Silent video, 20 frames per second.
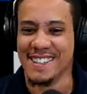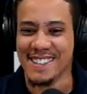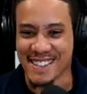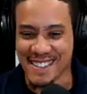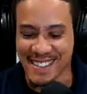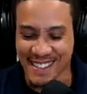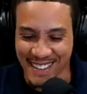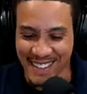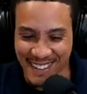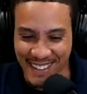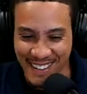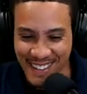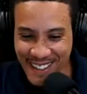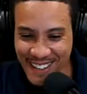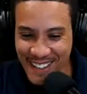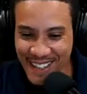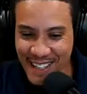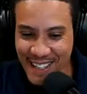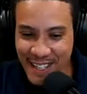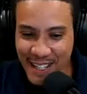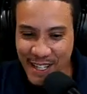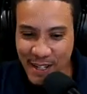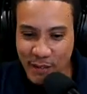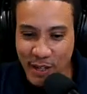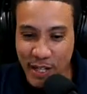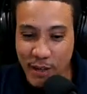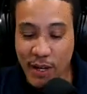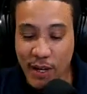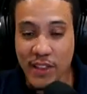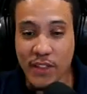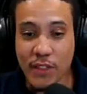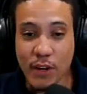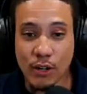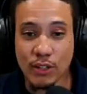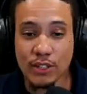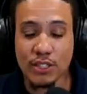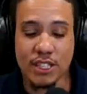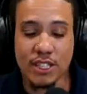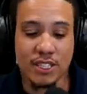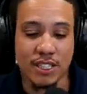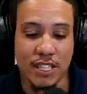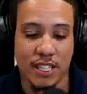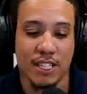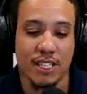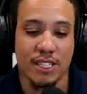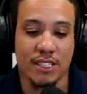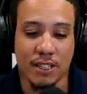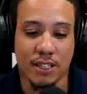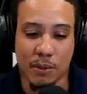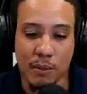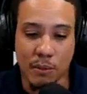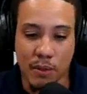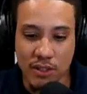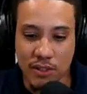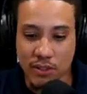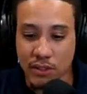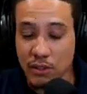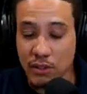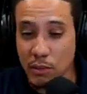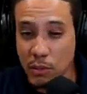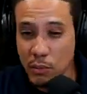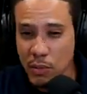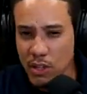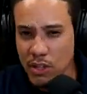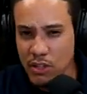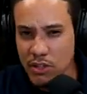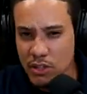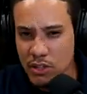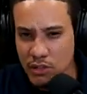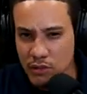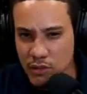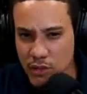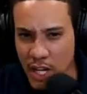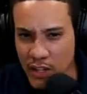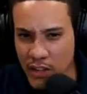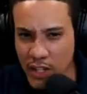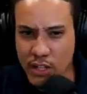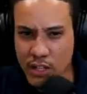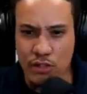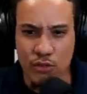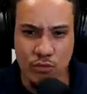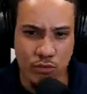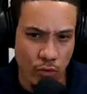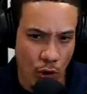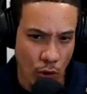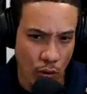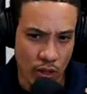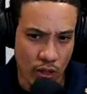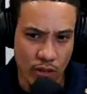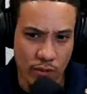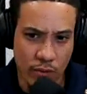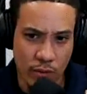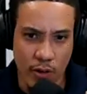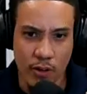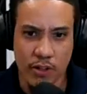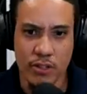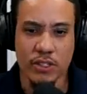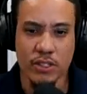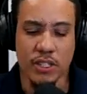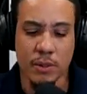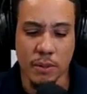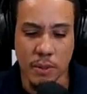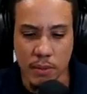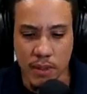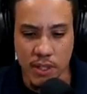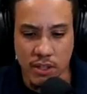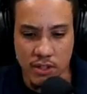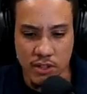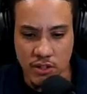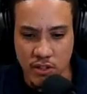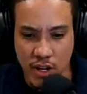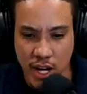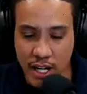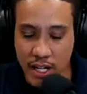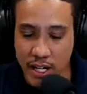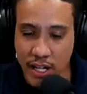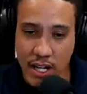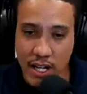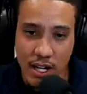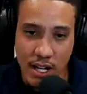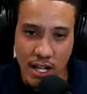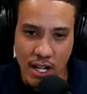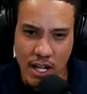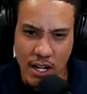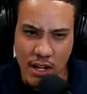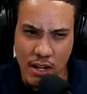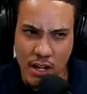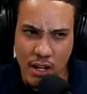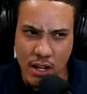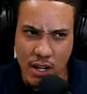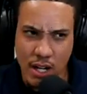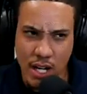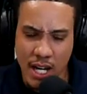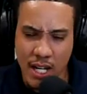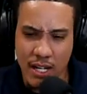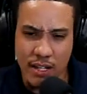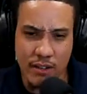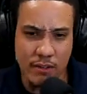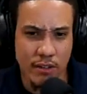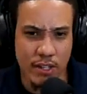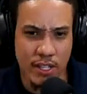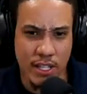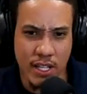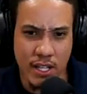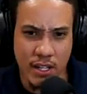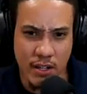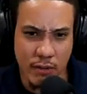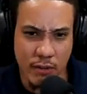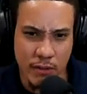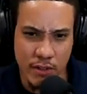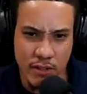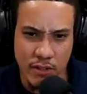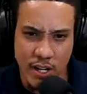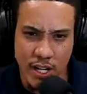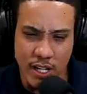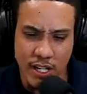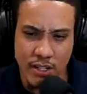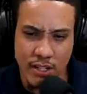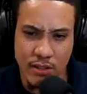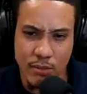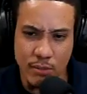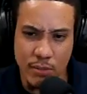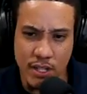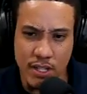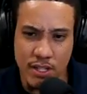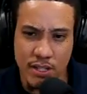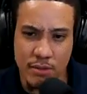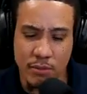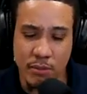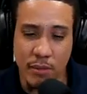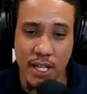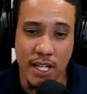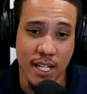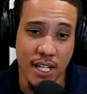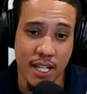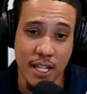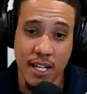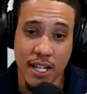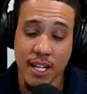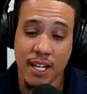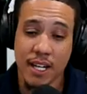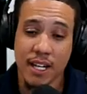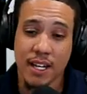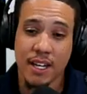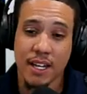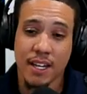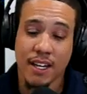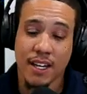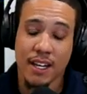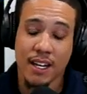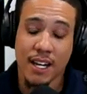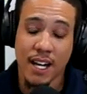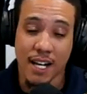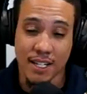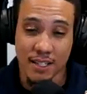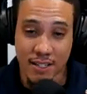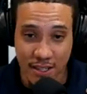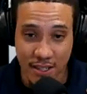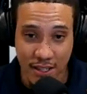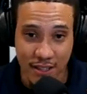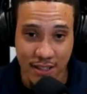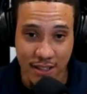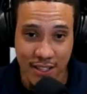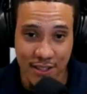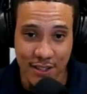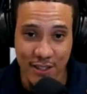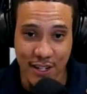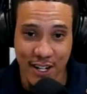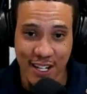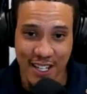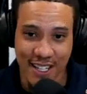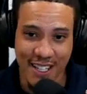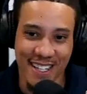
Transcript: so, but anyway, those are the techniques that we went to. So we went on, I think it's rolling first, then we went on dragging I didn't really care for dragging too much, meaning I sucked at dragging.